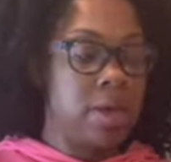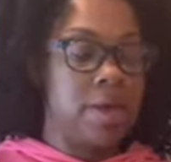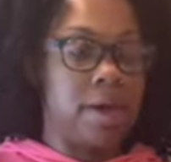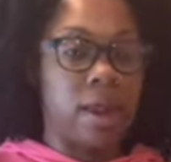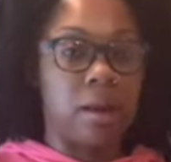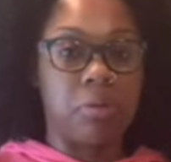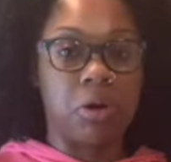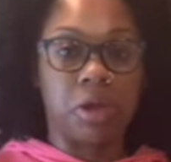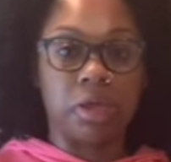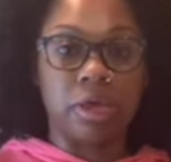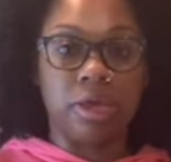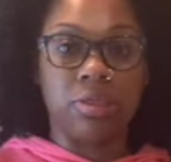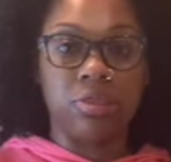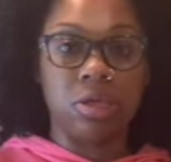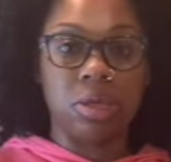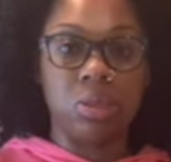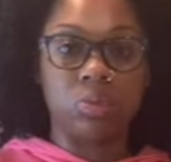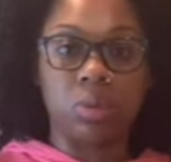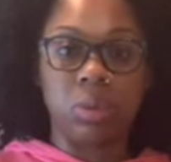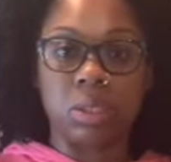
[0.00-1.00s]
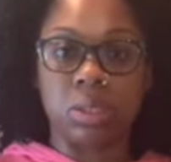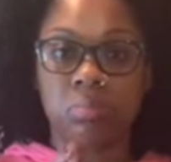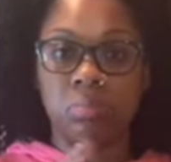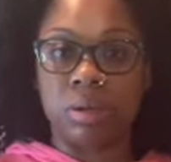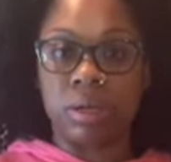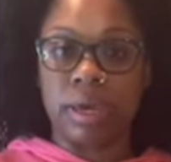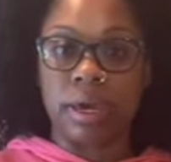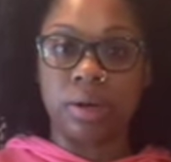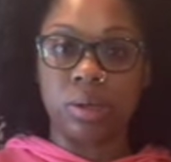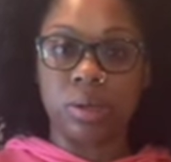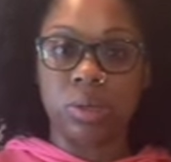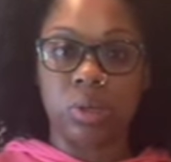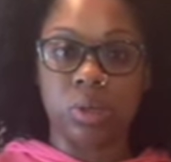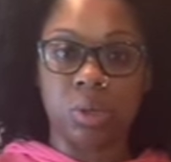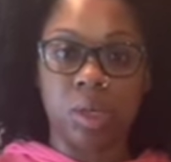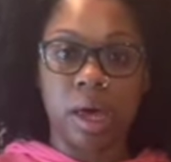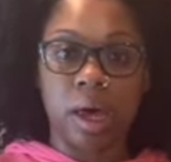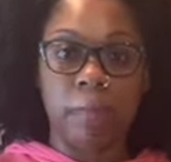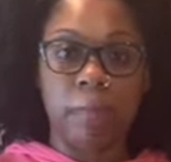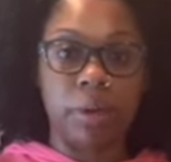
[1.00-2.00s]
And I'm gonna eat this with some bananas on
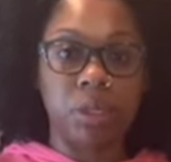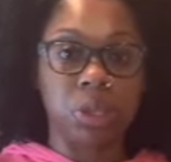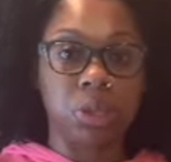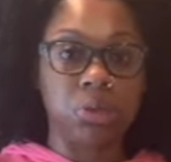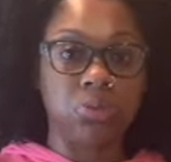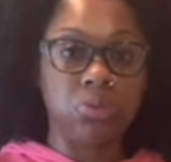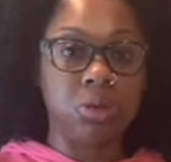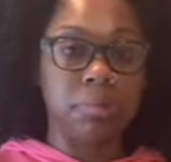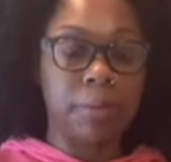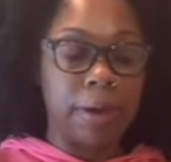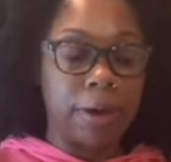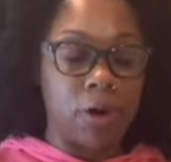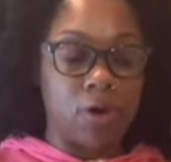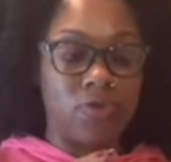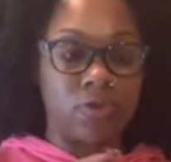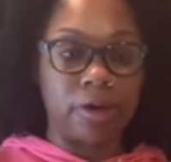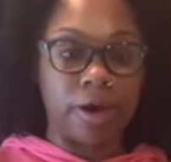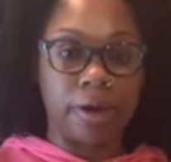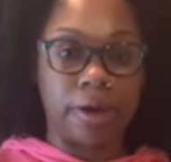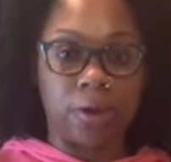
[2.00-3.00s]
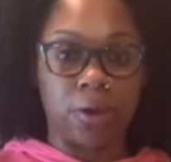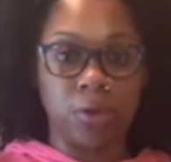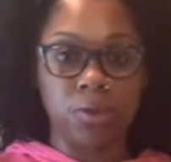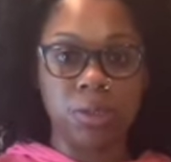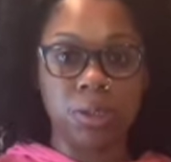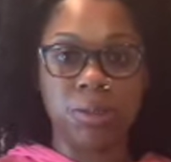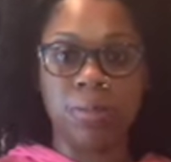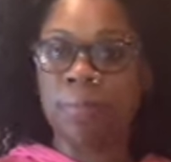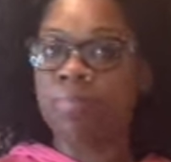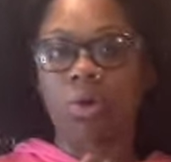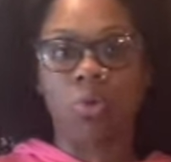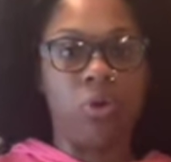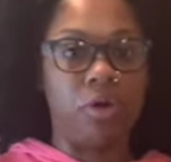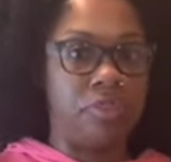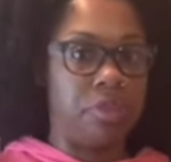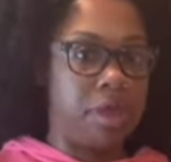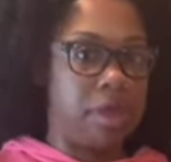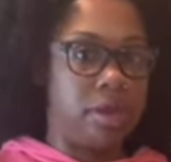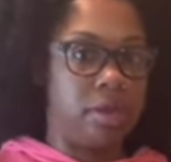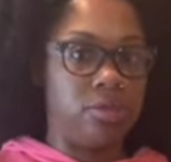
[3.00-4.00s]
top, but you can make overnight oats
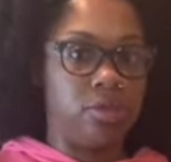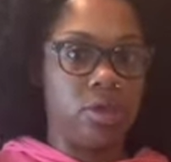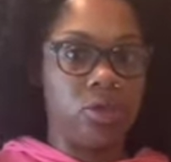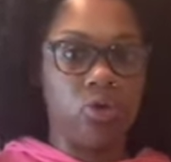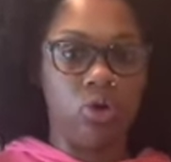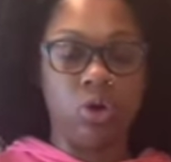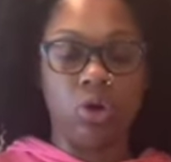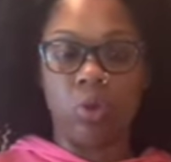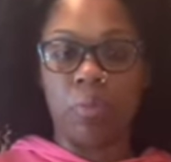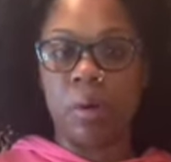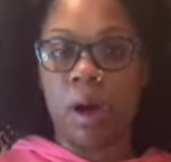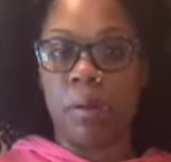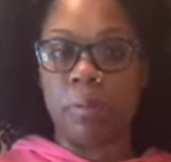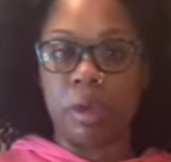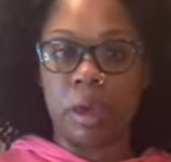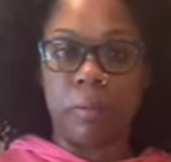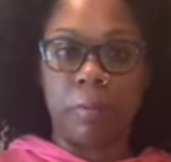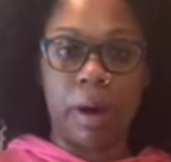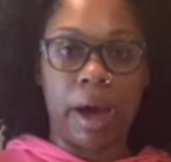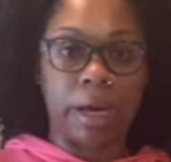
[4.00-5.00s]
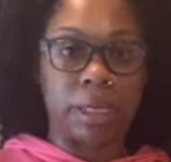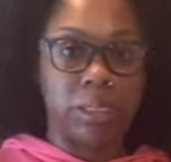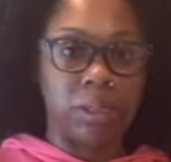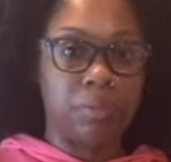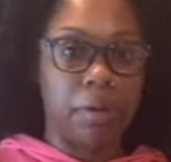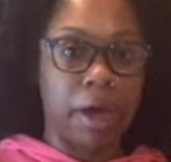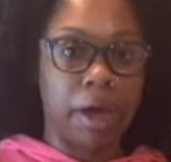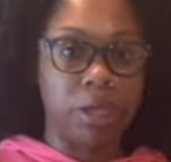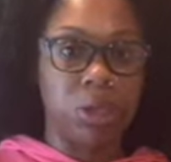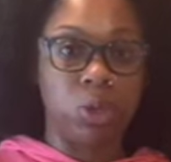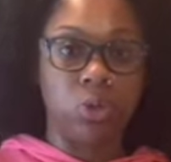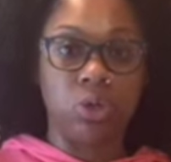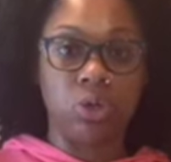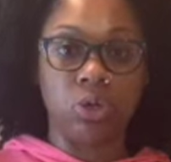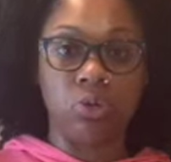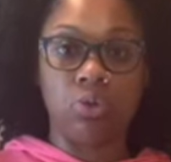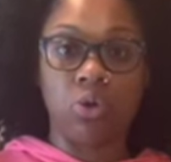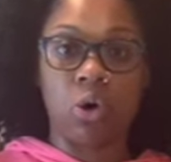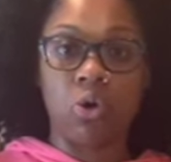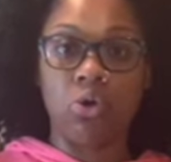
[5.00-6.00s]
with anything. You can do pumpkin pie spice, you can
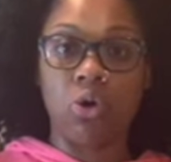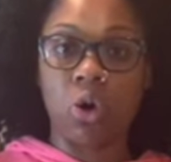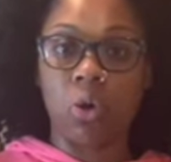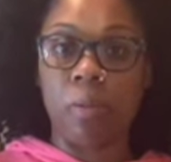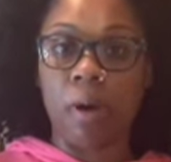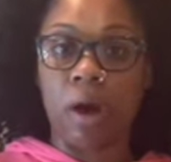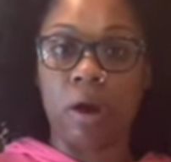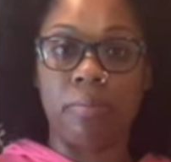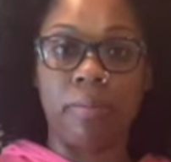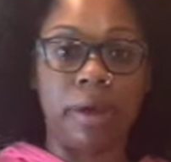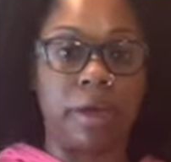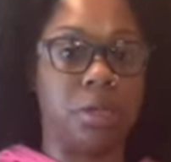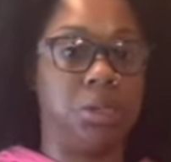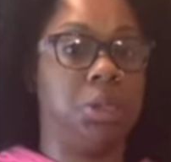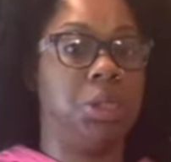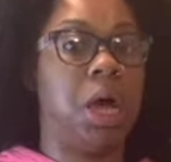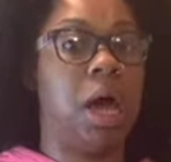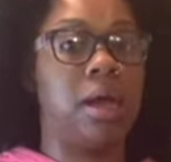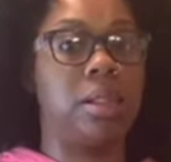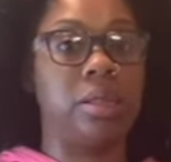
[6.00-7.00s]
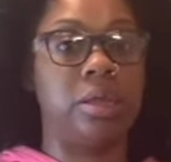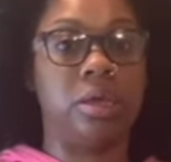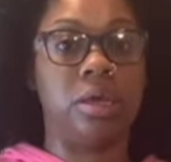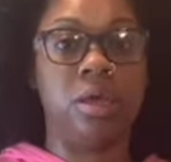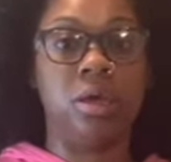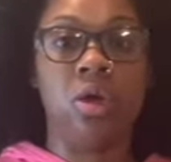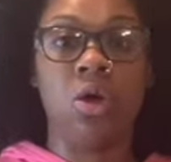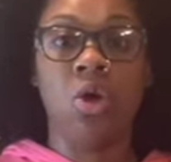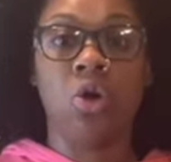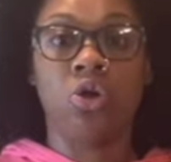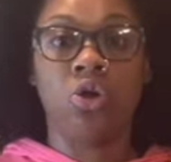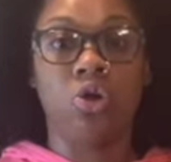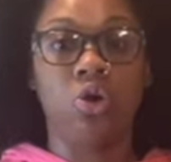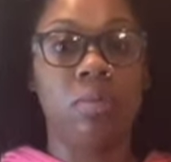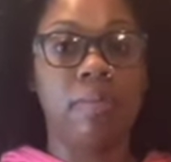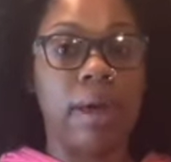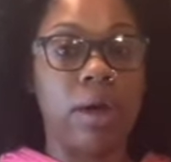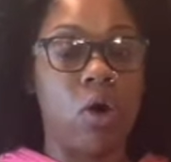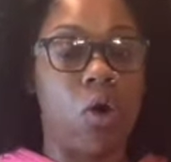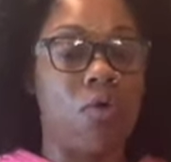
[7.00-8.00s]
do cocoa powder, make it chocolatey. You
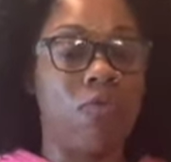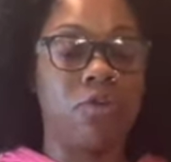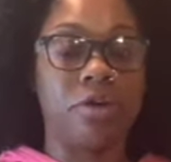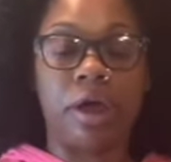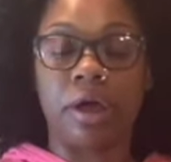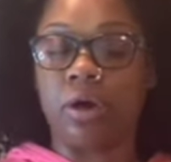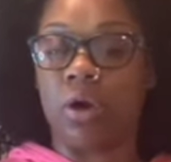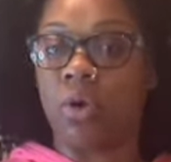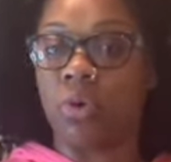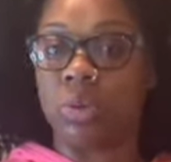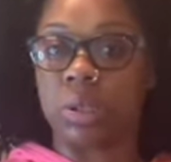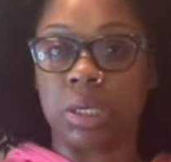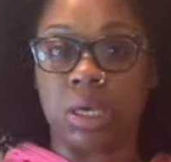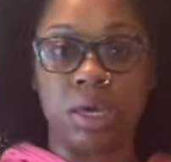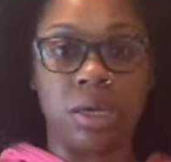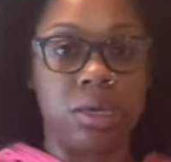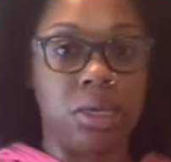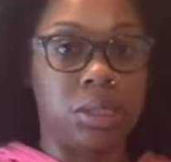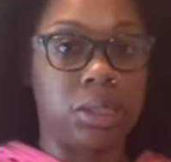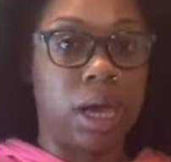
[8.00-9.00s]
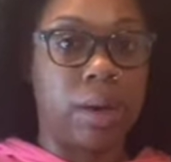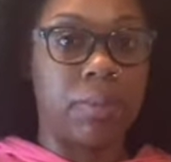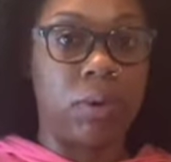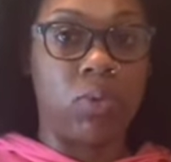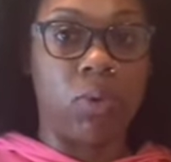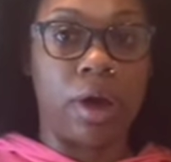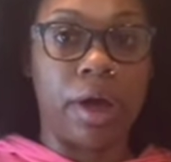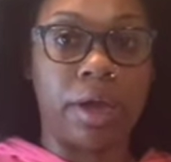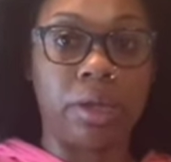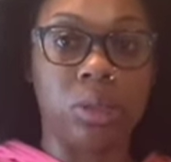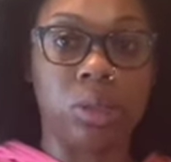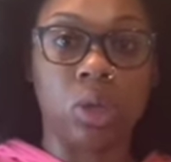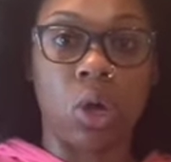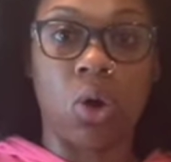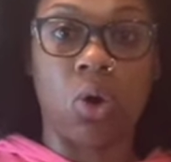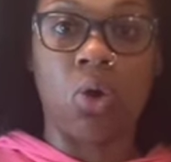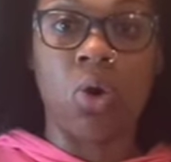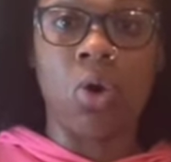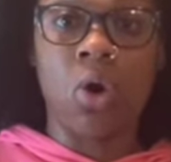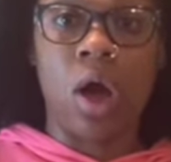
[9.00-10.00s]
can make overnight oats any type of way.
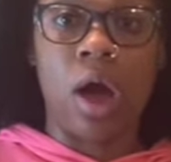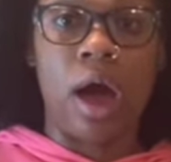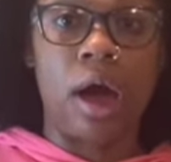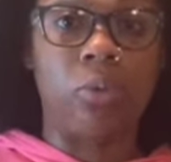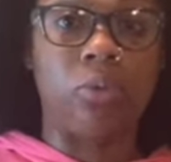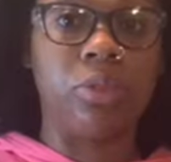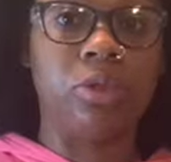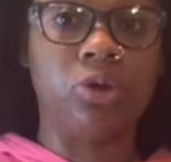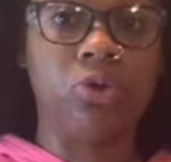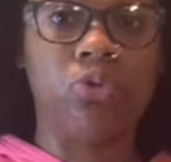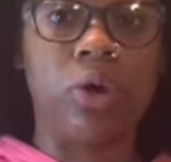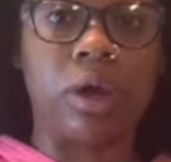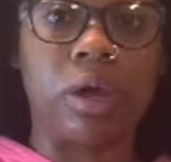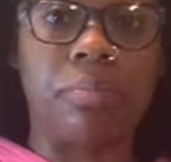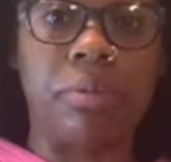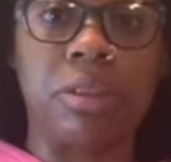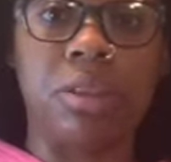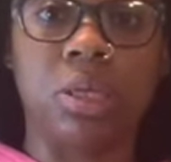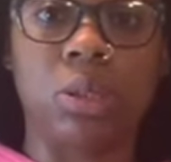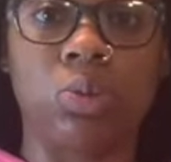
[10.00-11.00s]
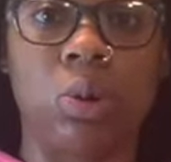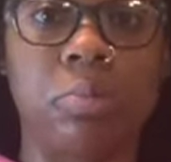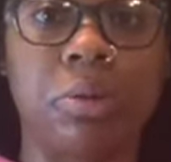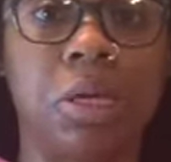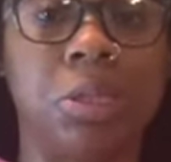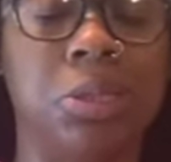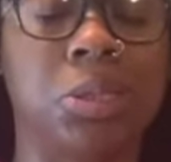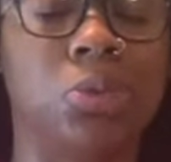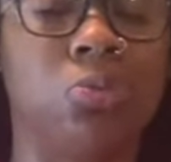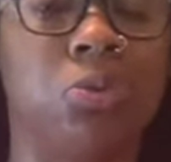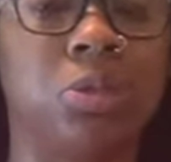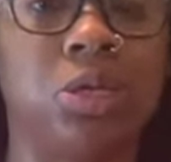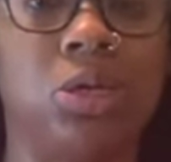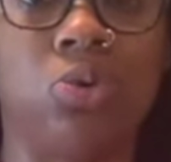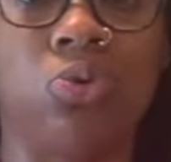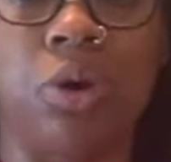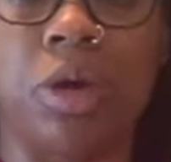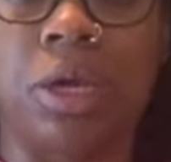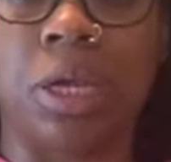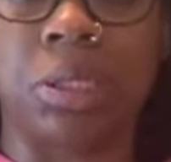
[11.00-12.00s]
So I really do recommend this one because it's really
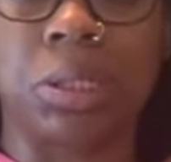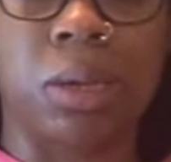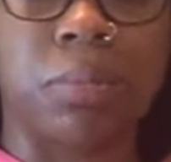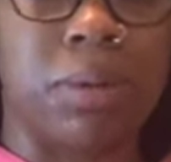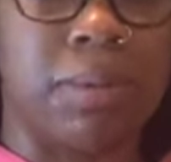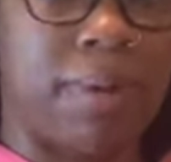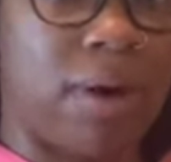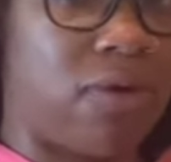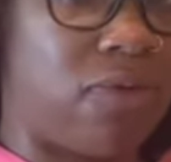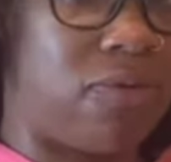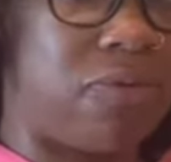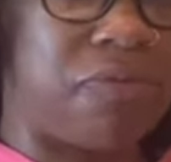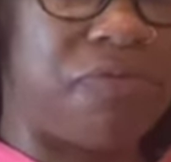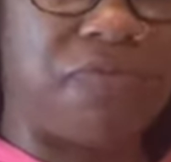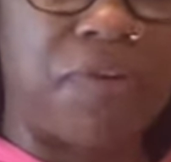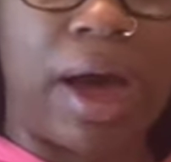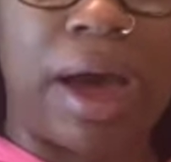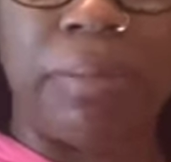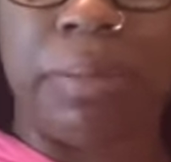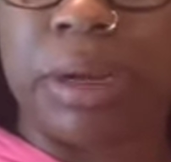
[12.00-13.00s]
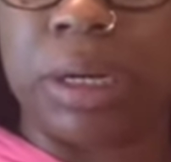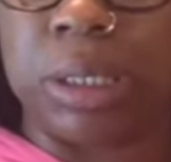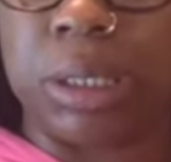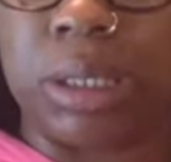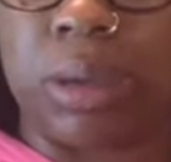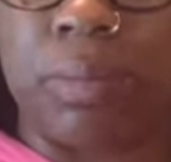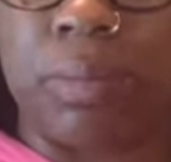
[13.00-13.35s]
quick. It took me about five minutes to